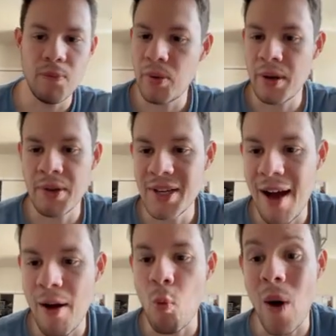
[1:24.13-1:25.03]
pretty much
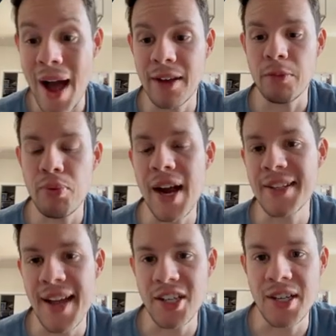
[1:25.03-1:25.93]
how wild
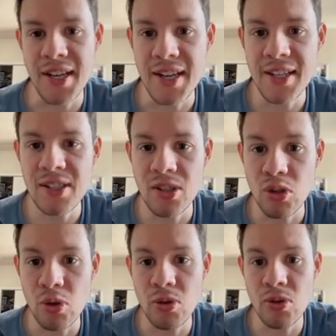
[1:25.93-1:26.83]
price action is
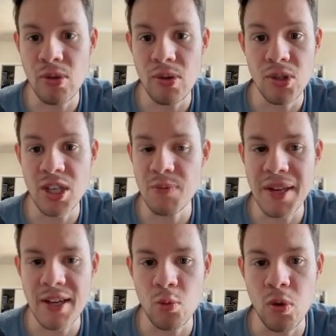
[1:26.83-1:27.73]
due to just
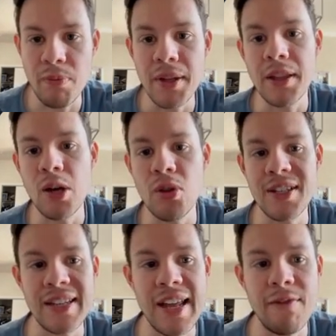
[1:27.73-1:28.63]
because we're below
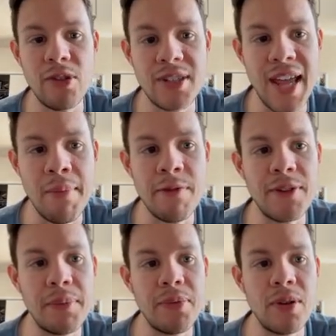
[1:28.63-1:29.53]
this level, this gamma
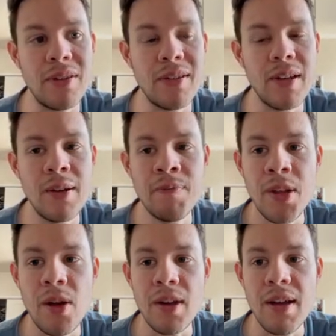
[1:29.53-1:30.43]
flip point.
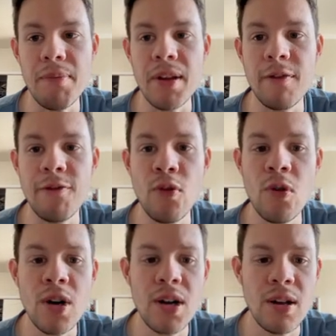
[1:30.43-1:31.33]
Okay, but
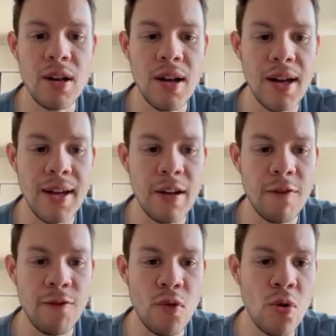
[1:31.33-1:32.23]
for
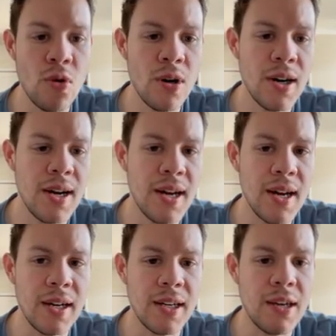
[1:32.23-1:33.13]

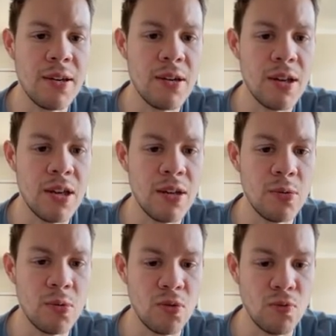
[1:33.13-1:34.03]
QQQ,
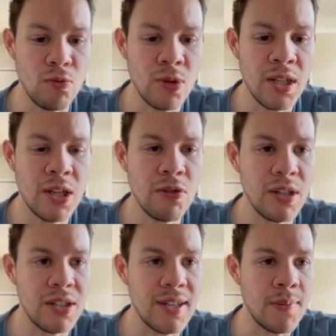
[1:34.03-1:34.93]
it was really,
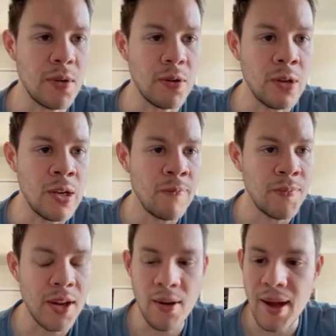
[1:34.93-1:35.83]
really simple.
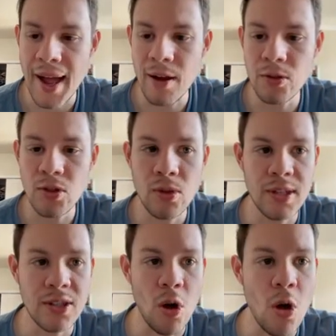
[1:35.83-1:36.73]
I go to
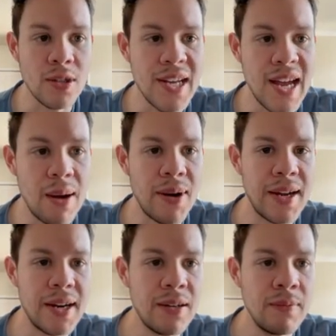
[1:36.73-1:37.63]
this all tab
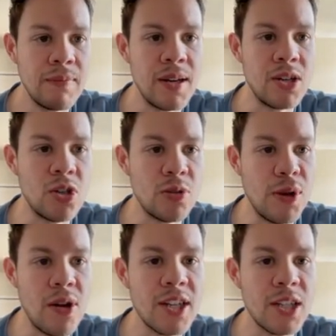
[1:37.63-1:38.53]
right here, and it shows
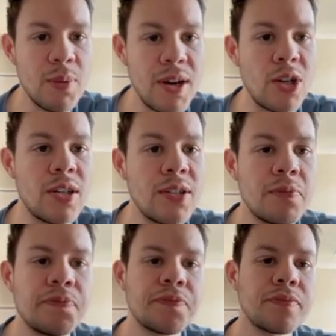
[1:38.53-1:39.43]
me all the
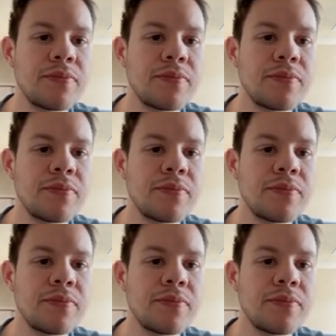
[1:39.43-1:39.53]
expirations.